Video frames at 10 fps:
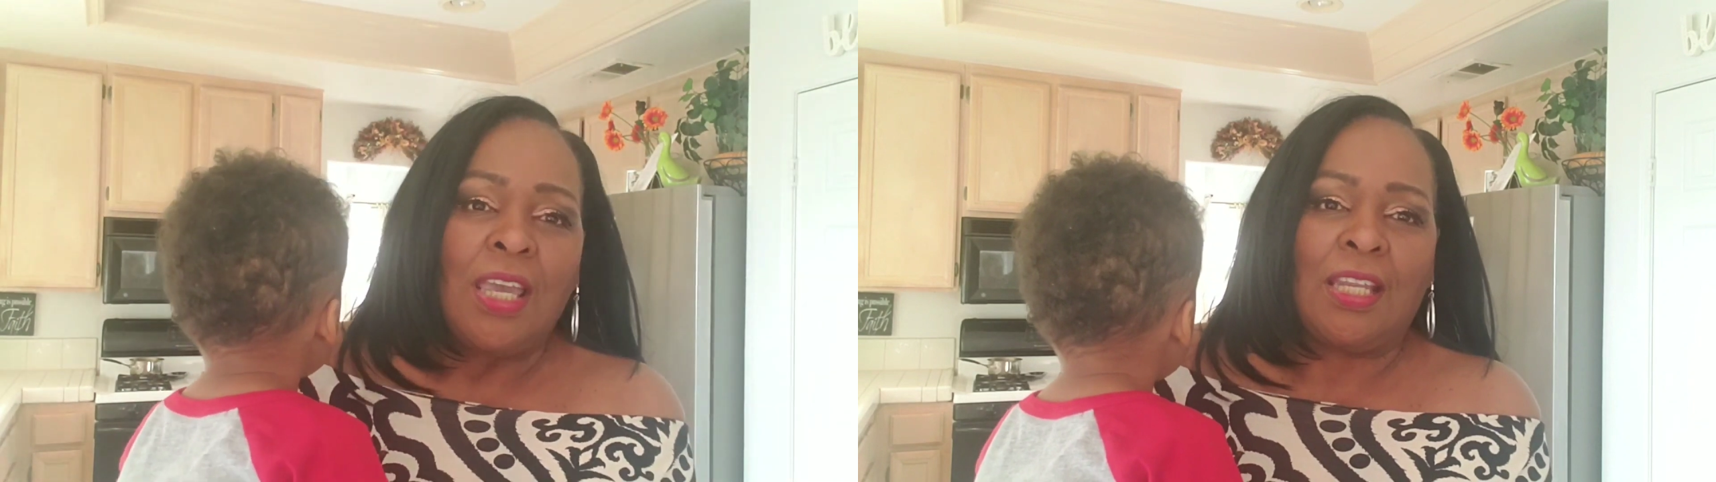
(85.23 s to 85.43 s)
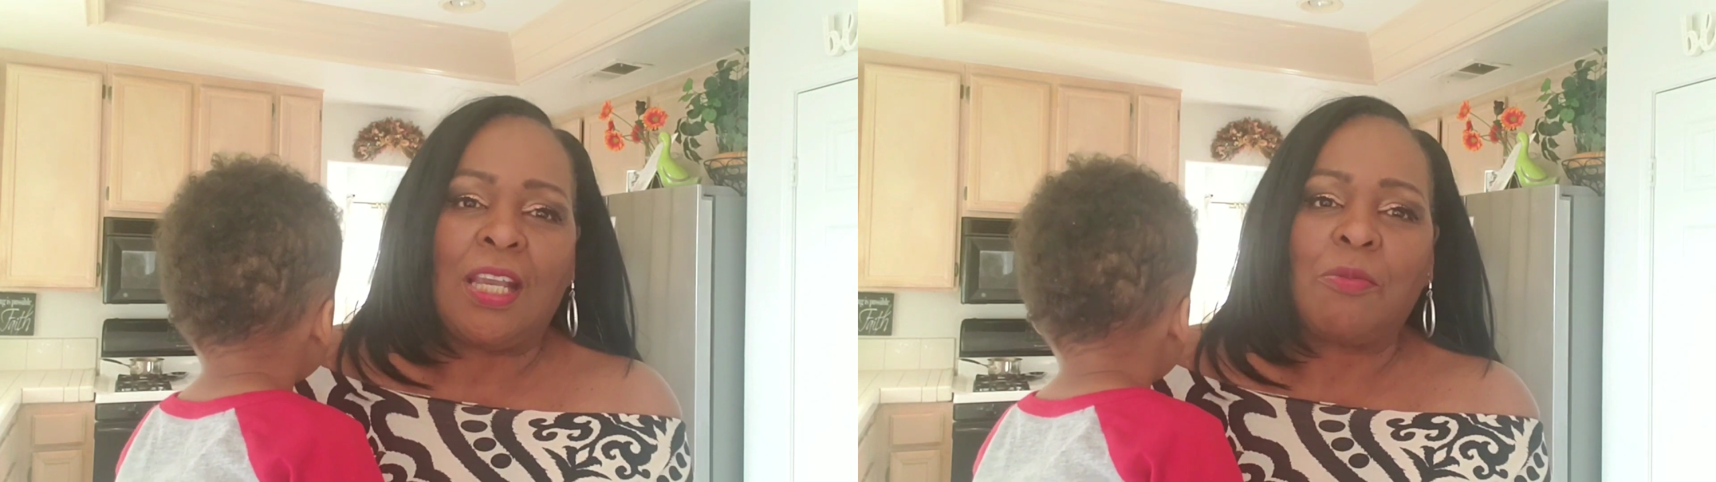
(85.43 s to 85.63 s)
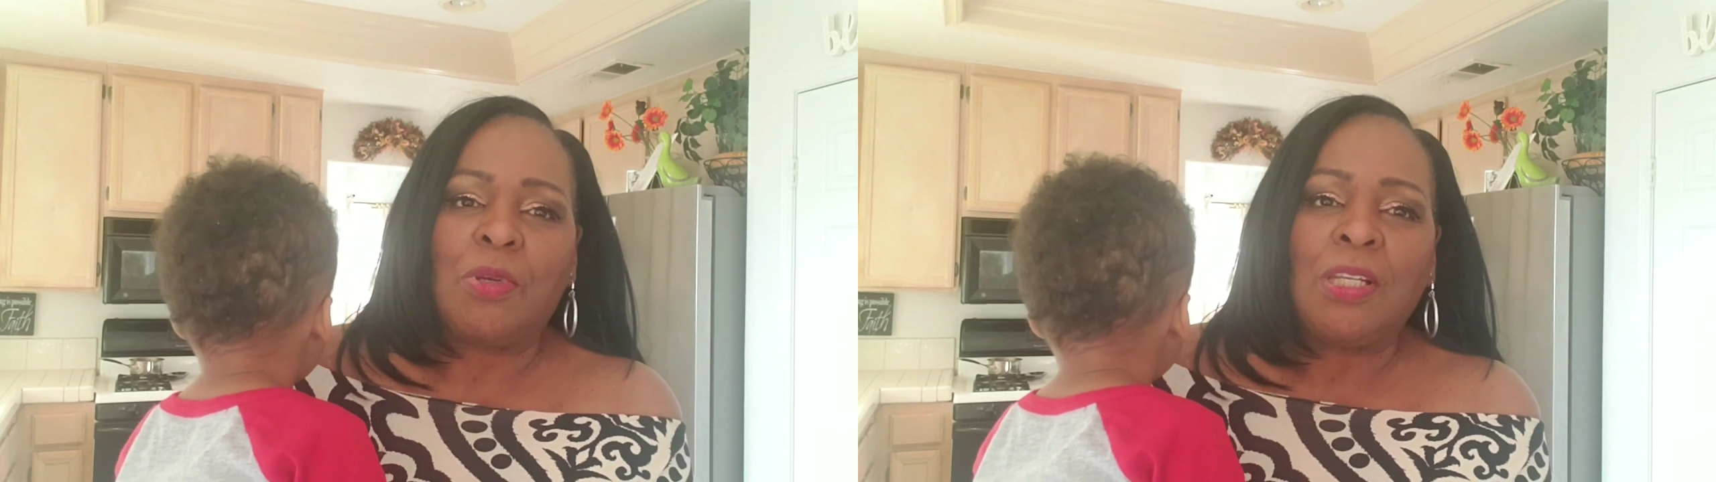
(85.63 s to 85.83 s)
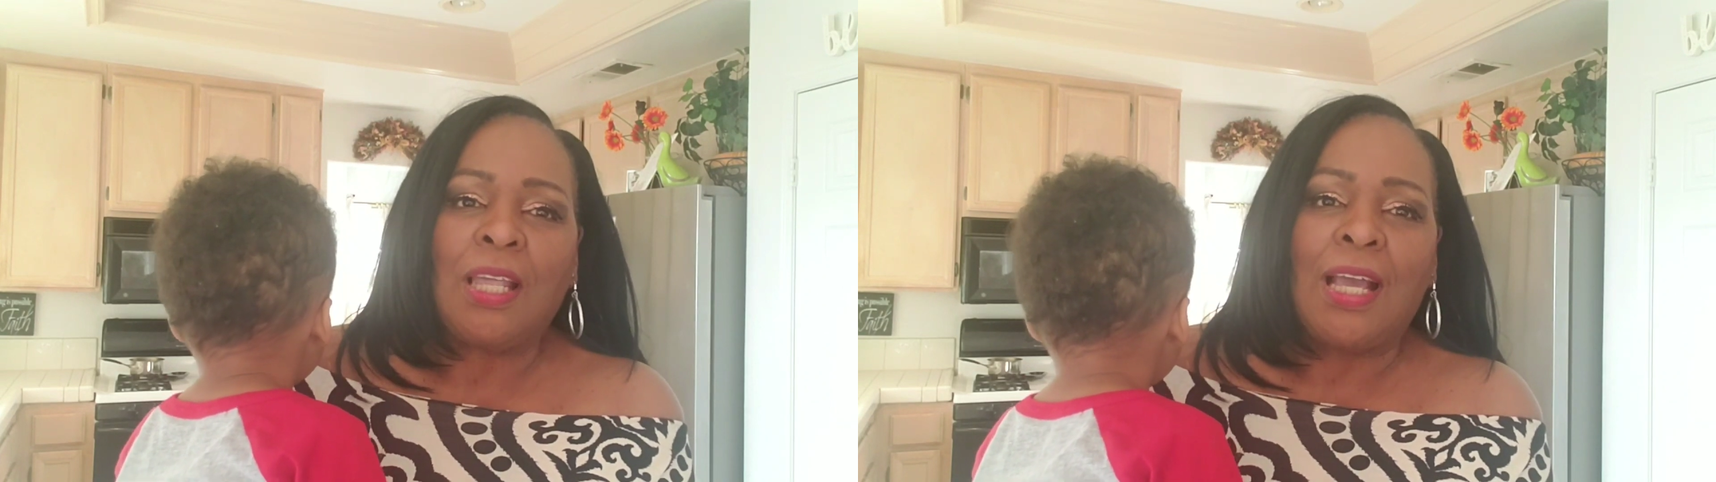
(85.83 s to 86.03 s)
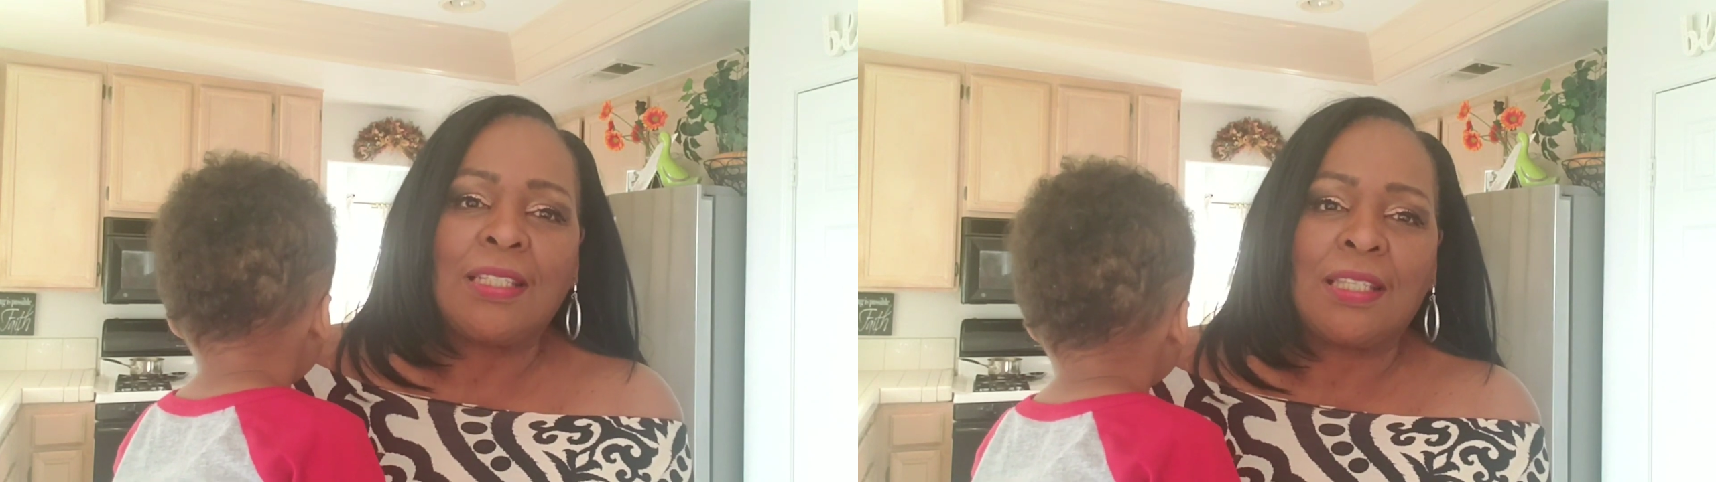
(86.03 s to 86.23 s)
And I
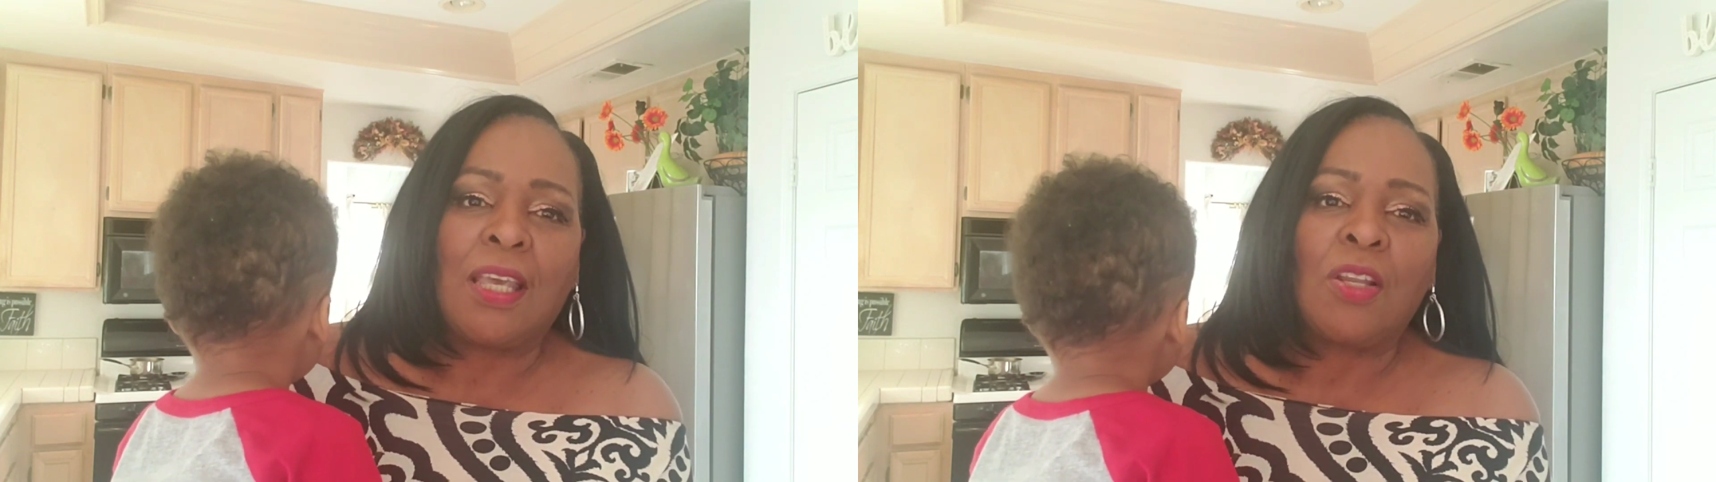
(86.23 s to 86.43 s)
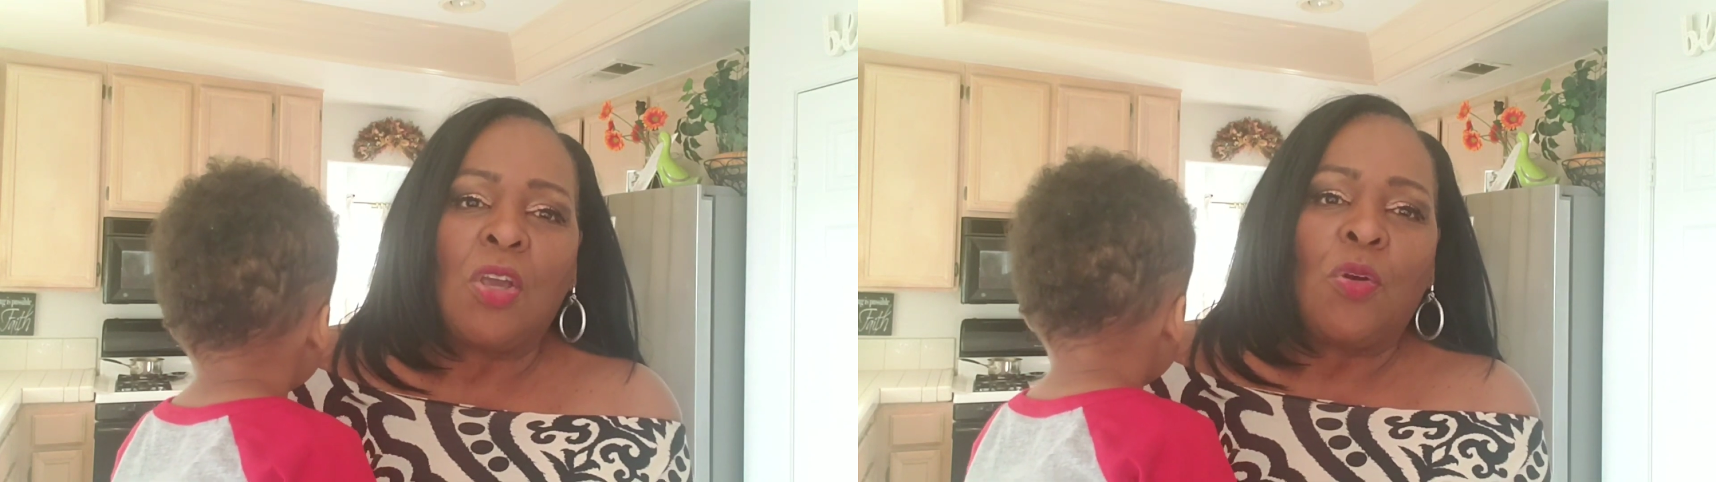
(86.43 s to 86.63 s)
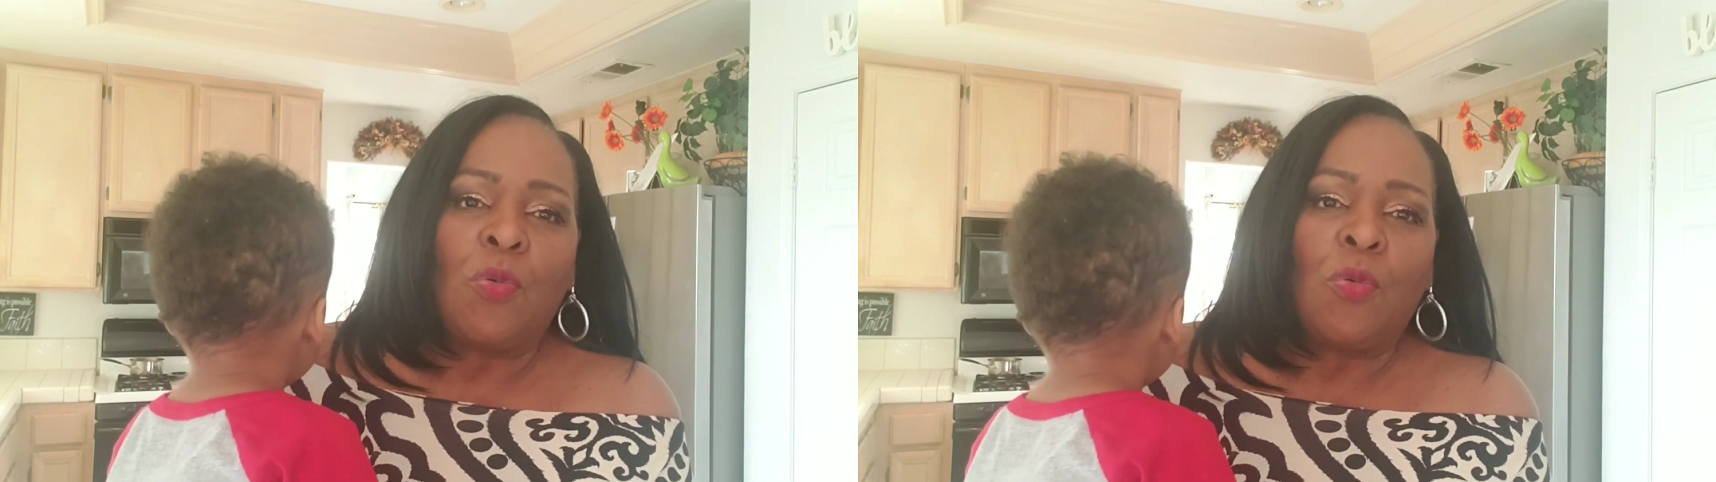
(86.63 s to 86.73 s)
realized that